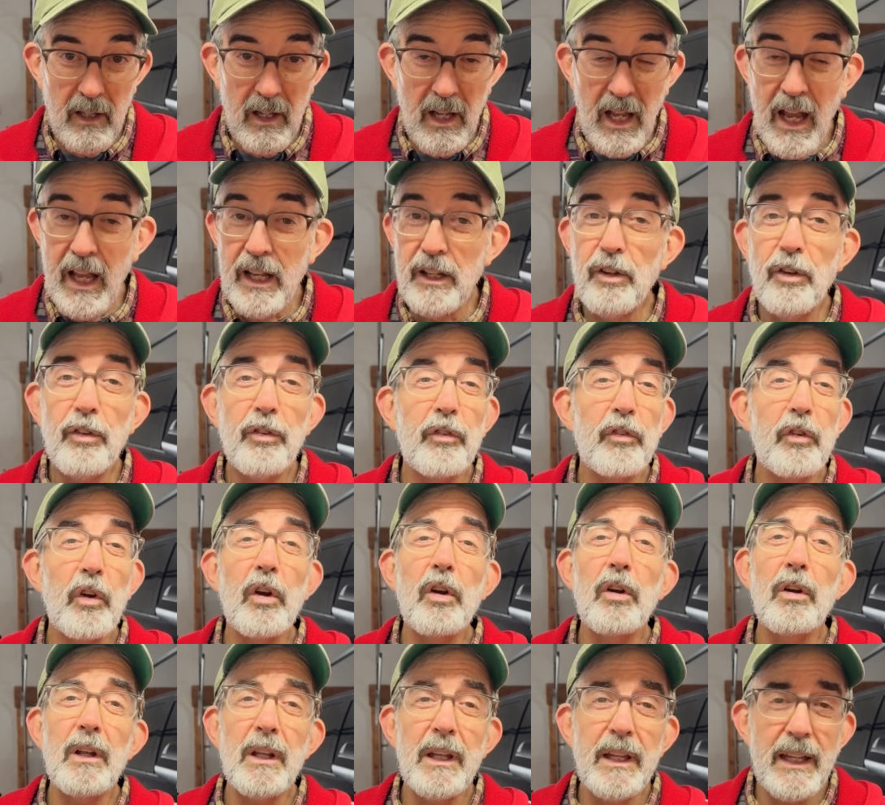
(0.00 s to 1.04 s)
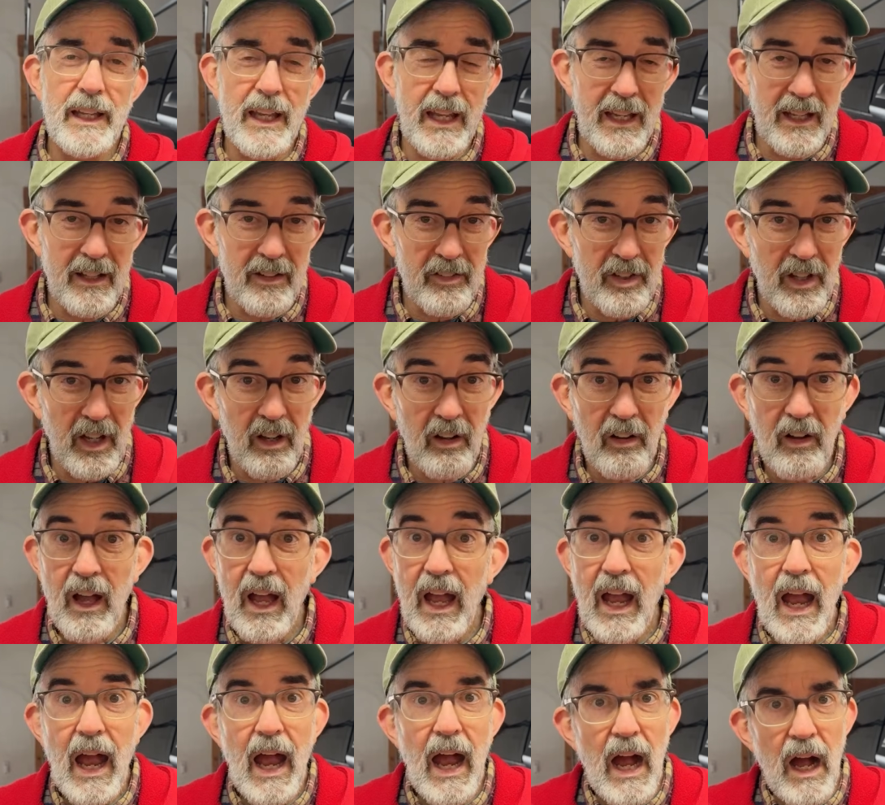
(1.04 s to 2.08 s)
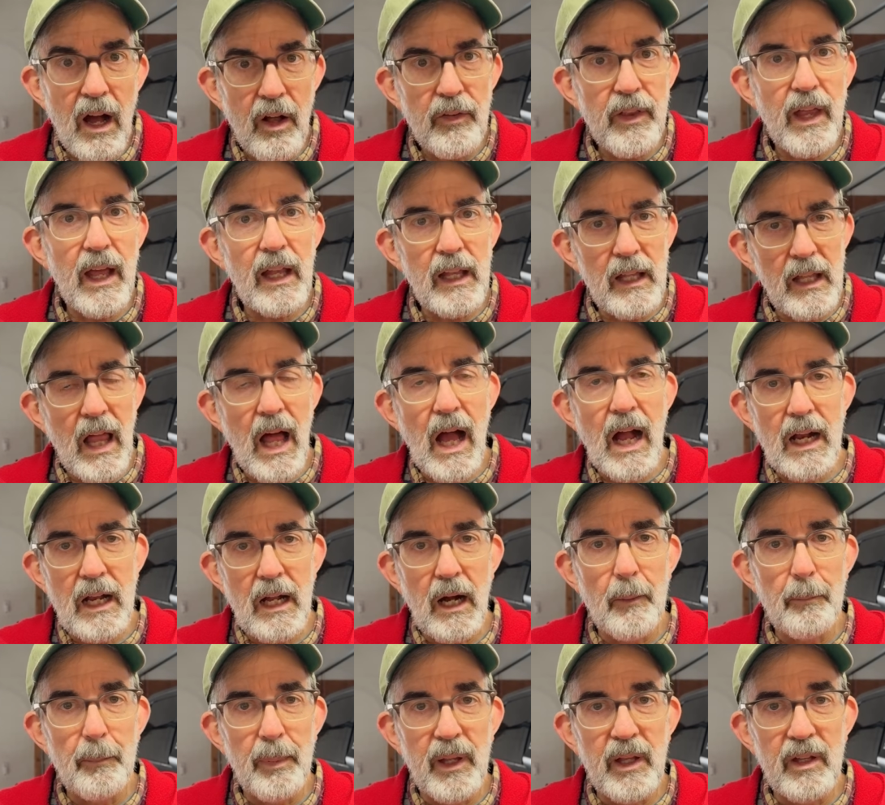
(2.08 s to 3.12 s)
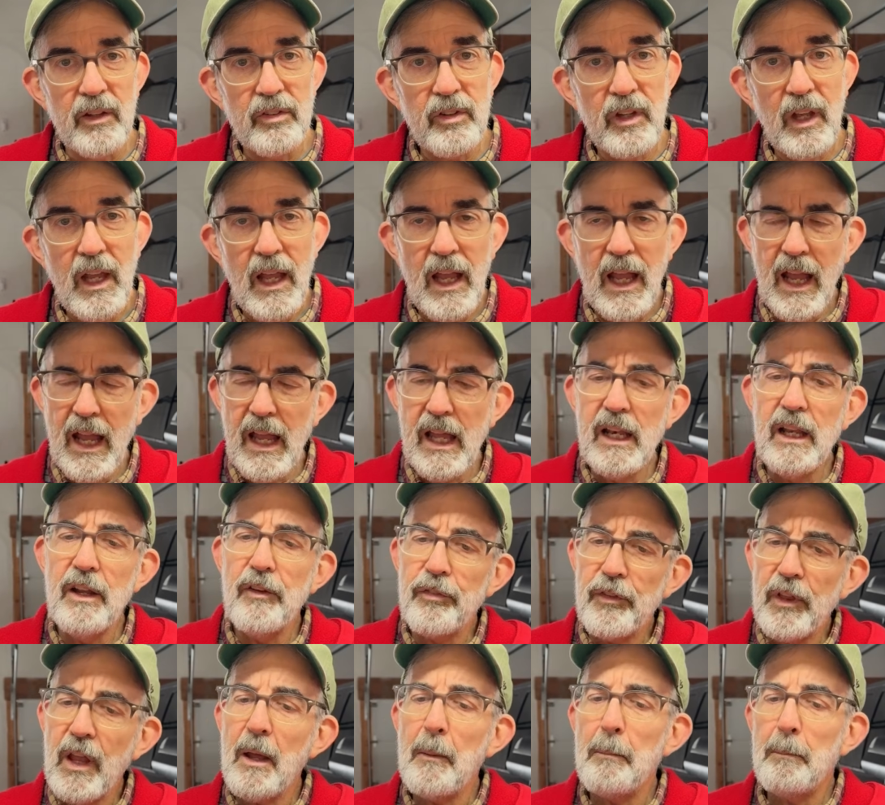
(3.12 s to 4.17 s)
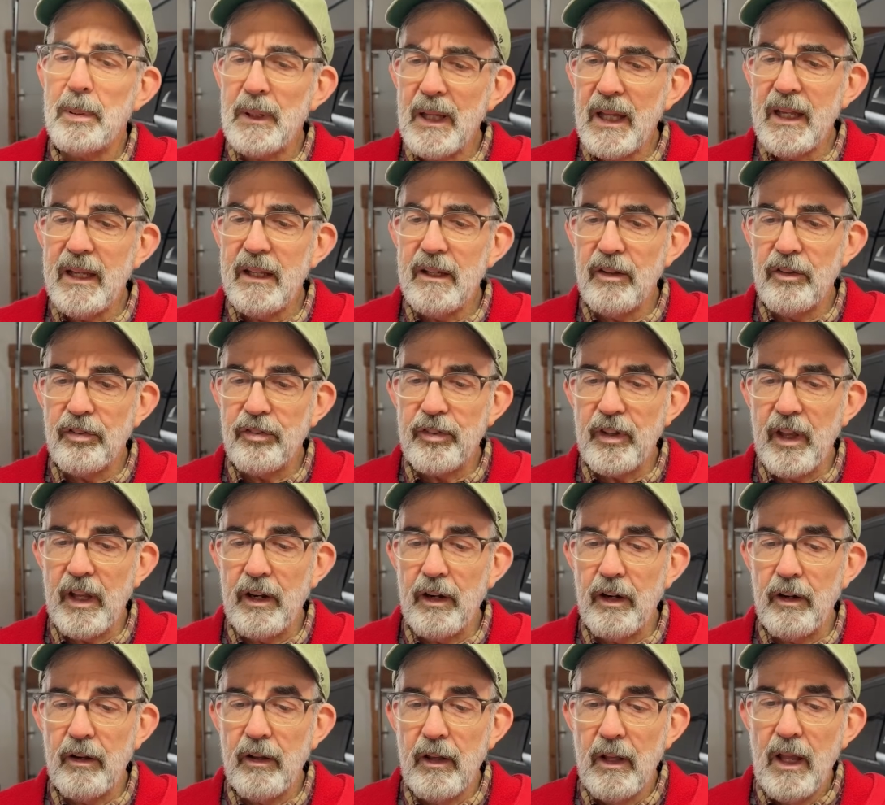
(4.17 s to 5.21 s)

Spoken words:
And you certainly can't tell how that lockup is, and if that blade is centered,